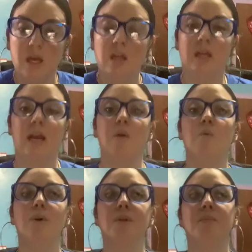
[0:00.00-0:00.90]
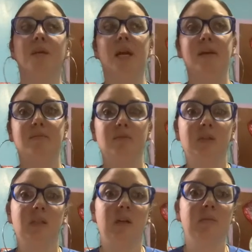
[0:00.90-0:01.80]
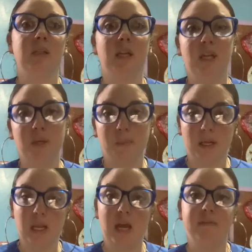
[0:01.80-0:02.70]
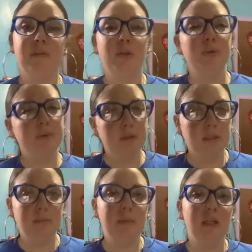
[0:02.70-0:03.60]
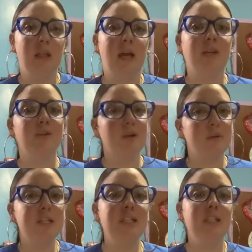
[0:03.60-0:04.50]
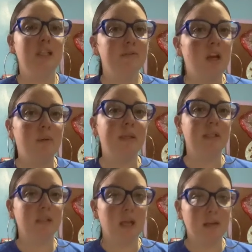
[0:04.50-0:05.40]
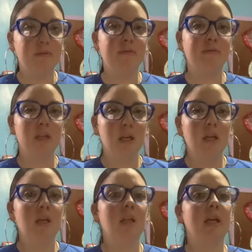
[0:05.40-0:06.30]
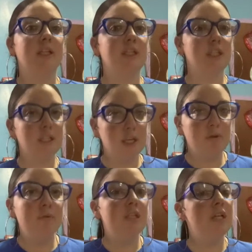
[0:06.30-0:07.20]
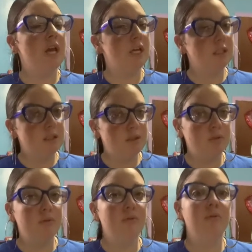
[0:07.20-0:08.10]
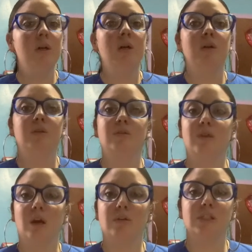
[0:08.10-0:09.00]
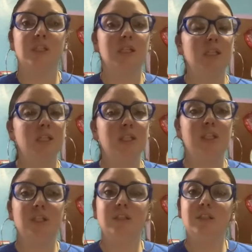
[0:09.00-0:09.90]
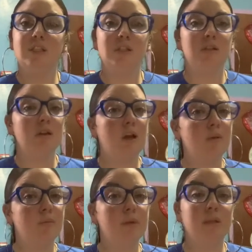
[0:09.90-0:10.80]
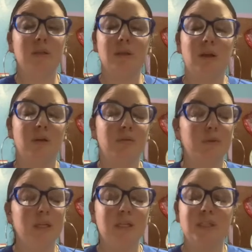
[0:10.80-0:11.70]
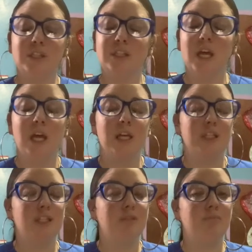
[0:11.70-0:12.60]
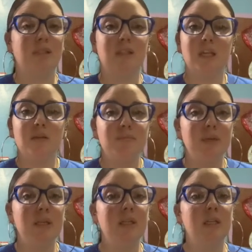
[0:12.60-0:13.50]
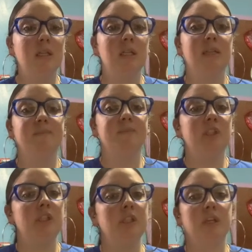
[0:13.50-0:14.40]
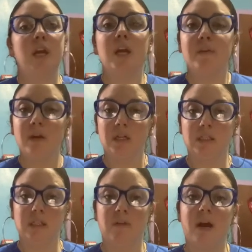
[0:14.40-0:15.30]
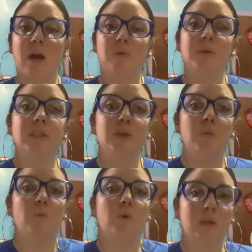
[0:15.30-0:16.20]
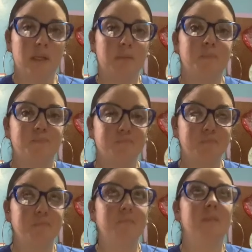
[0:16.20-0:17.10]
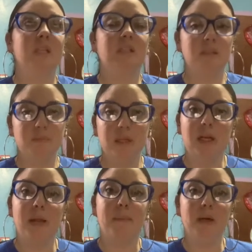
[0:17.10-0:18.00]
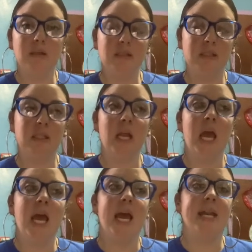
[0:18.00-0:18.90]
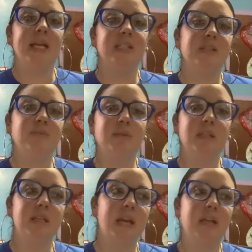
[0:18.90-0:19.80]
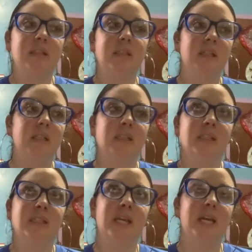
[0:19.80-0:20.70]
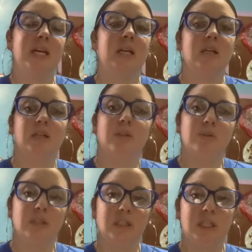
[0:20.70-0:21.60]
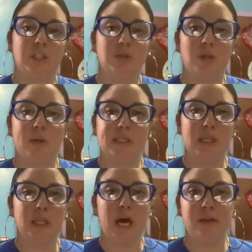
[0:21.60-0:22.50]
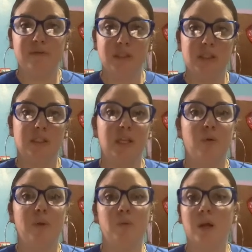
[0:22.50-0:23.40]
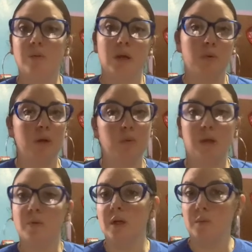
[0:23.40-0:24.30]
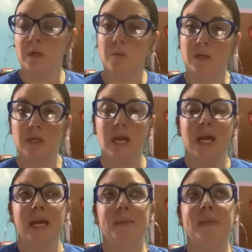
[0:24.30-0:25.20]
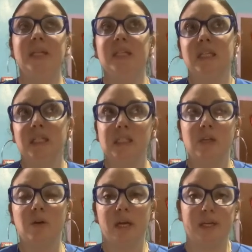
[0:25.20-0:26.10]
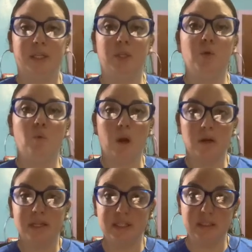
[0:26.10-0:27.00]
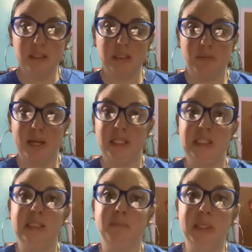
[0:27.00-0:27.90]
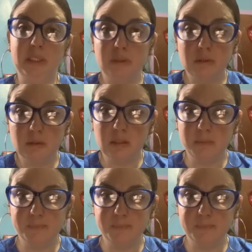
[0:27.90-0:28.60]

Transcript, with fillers: Like, I want to be able to come to the end of my life and you really be like, you know what, she lived her best life. Like, she did what she had to do. You know, she she she took her bre- her rest. She was sleeping. She took care of herself. I really want to be that person. And I just really came to this conclusion that, you know, it's a lot of us that we work, work, work, work, work, work, work. And my thing is, okay, you working to pay these bills,